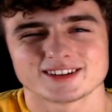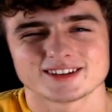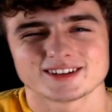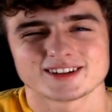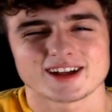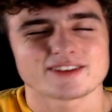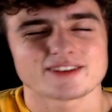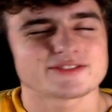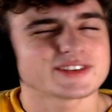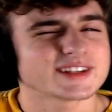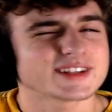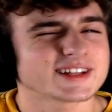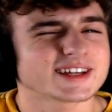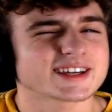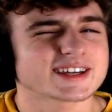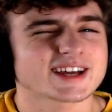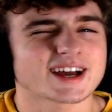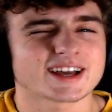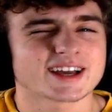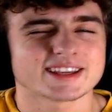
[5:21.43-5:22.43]
I feel
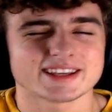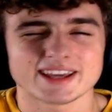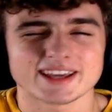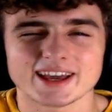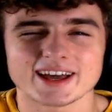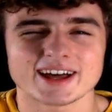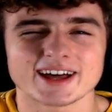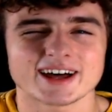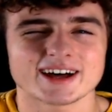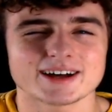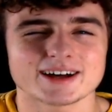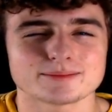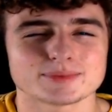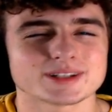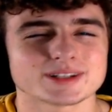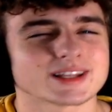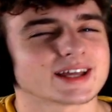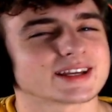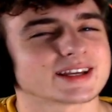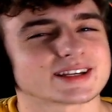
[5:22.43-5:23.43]
like, uh, yeah,
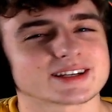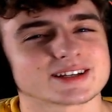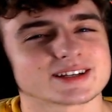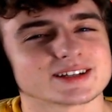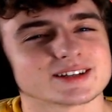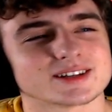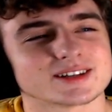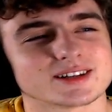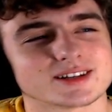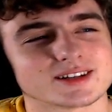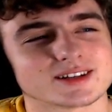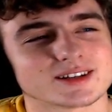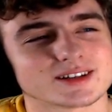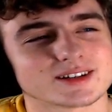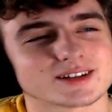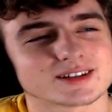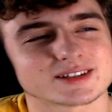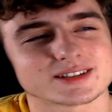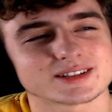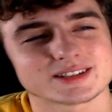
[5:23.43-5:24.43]
but like,
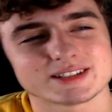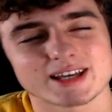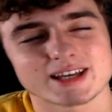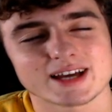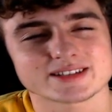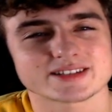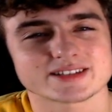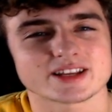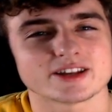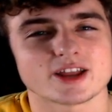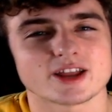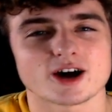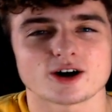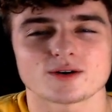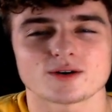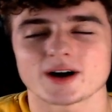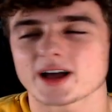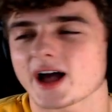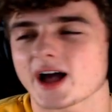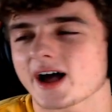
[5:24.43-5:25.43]
Yes and
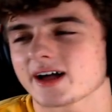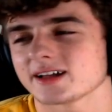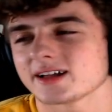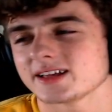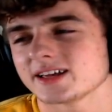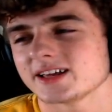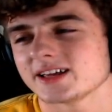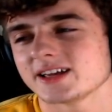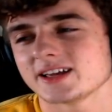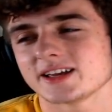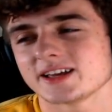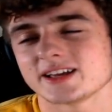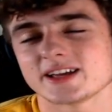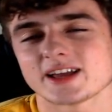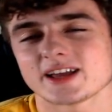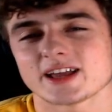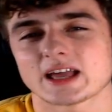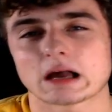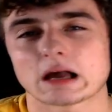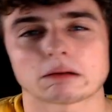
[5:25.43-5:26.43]
no. I, I
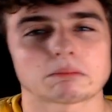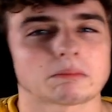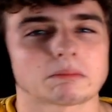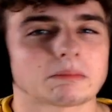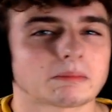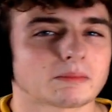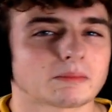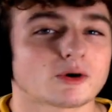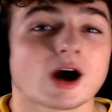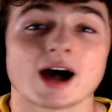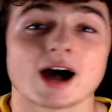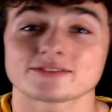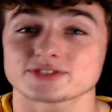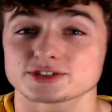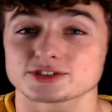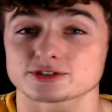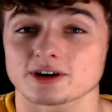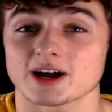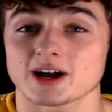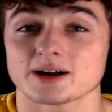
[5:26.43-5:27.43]
eh, um, we'll have to
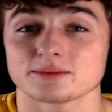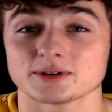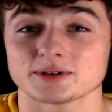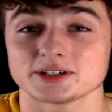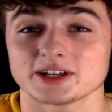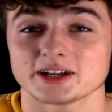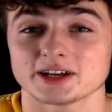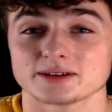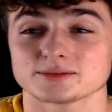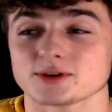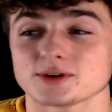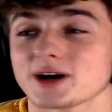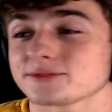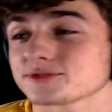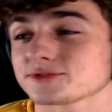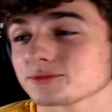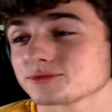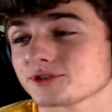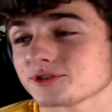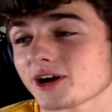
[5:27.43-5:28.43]
try it one day. We'll have
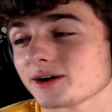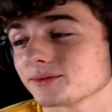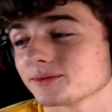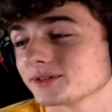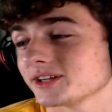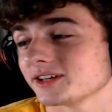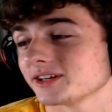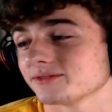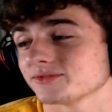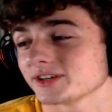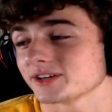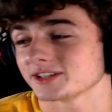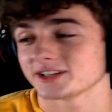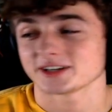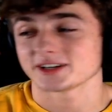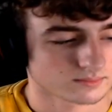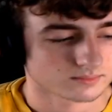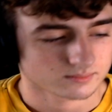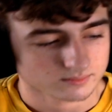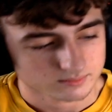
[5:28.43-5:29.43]
to try it one day and find
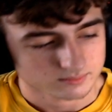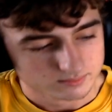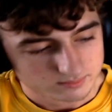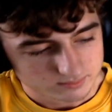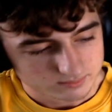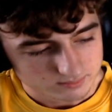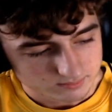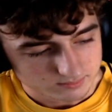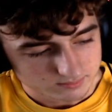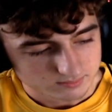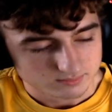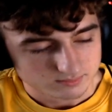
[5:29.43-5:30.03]
out. Time, there was